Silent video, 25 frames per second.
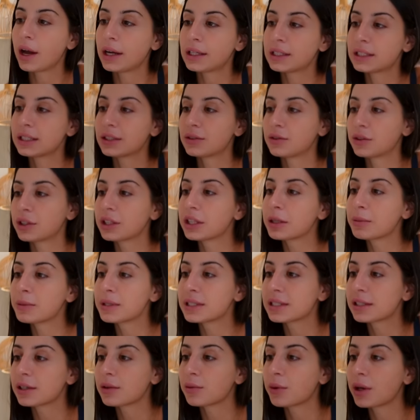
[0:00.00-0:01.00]
I did really
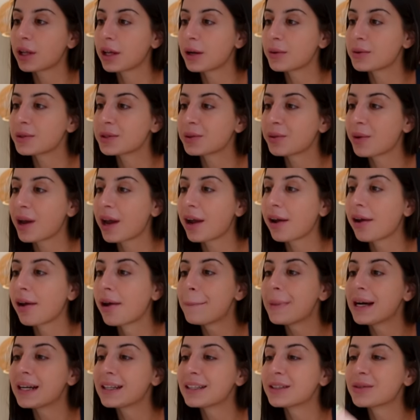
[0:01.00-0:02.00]
miss it while I was away,
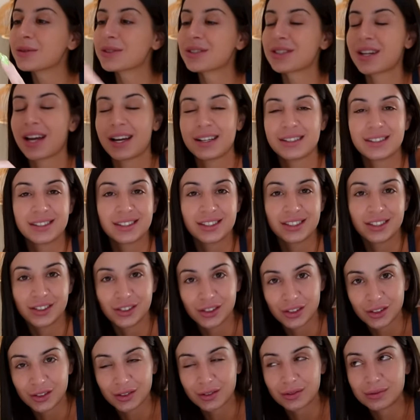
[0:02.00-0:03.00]
but it was nice
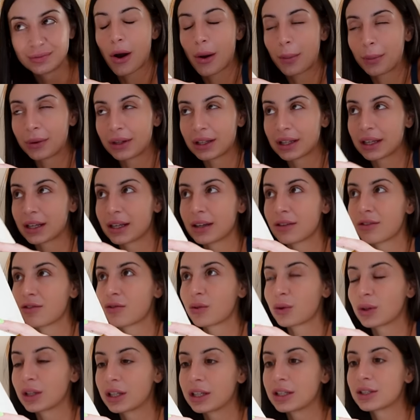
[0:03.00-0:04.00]
to properly,
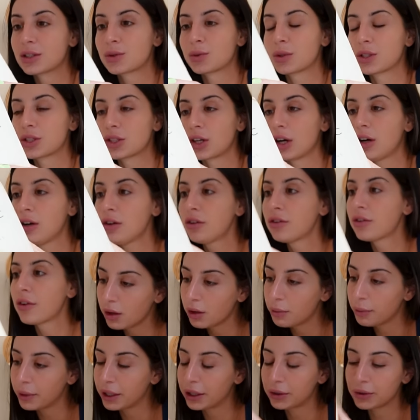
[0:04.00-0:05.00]
fully switch off.
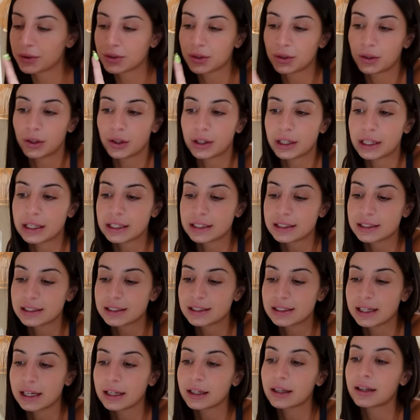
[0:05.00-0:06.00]
But I also know that this is
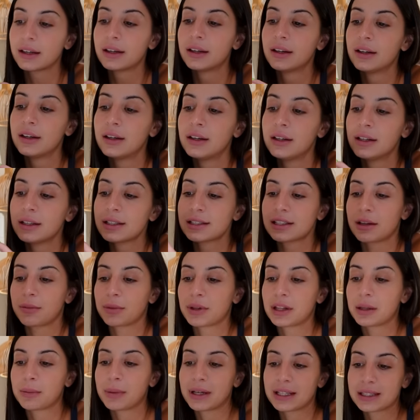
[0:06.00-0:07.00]
like something
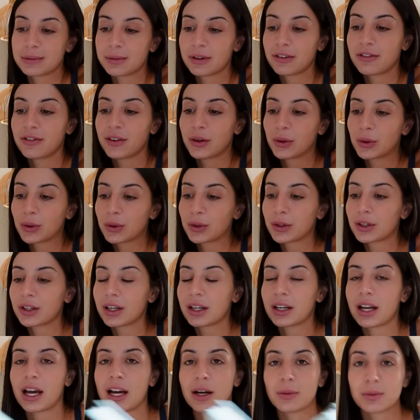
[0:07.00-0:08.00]
that makes me feel good and
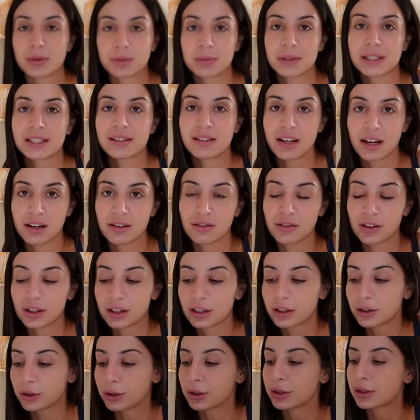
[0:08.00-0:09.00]
helps me stay
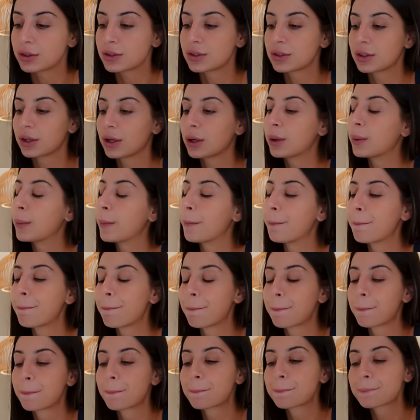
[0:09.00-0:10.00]
feeling good. So
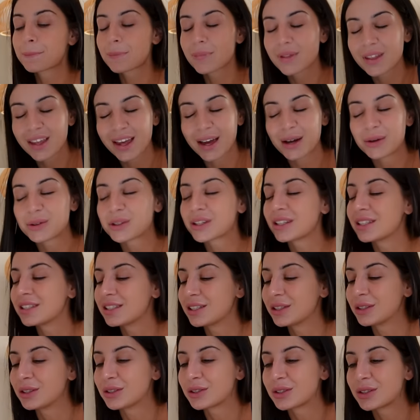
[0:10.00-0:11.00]
I will
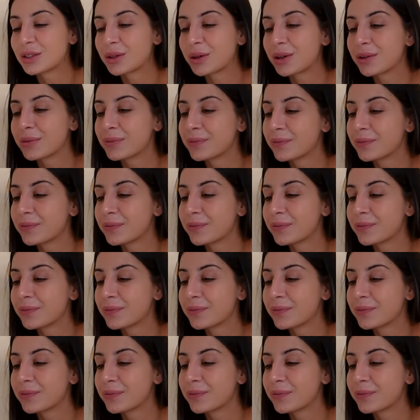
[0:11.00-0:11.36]
continue to do it.